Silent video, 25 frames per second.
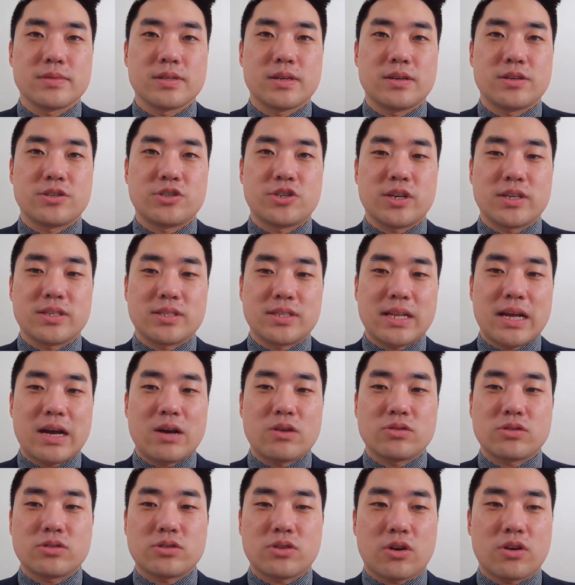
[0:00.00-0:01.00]
She has now
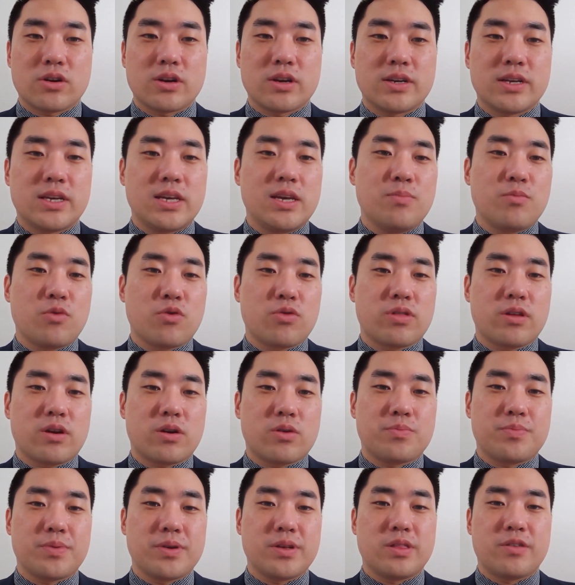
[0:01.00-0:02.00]
started
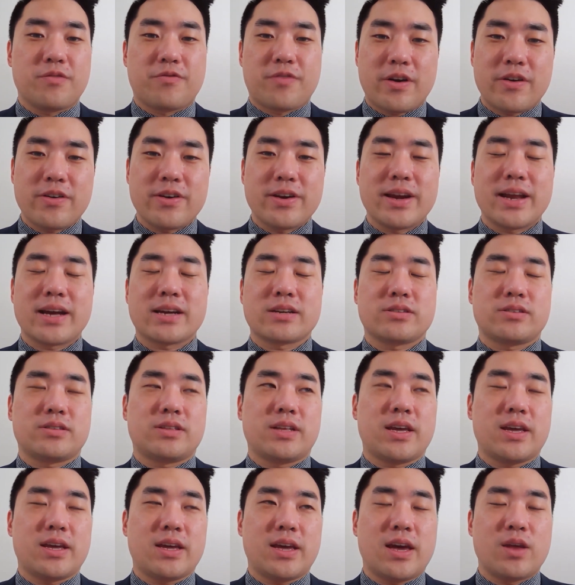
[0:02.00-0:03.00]
chemotherapy the very next day,